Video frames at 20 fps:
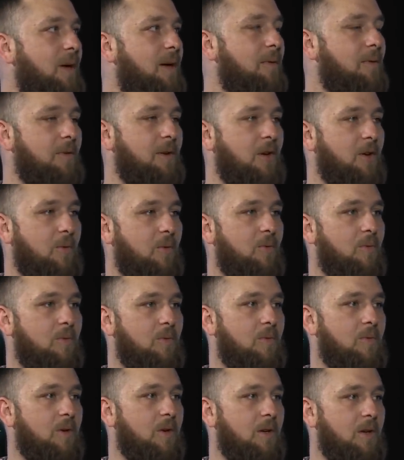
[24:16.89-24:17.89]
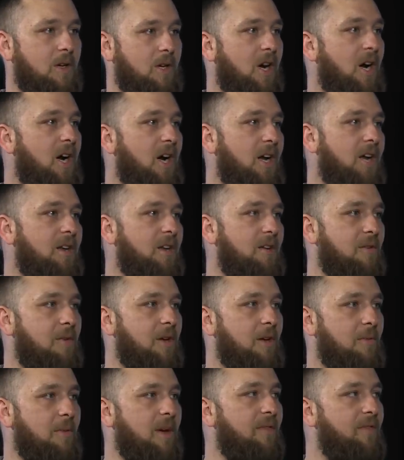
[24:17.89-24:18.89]
My, you know, God
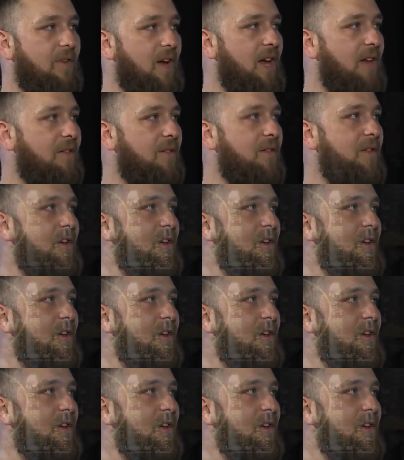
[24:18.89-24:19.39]
and my faith,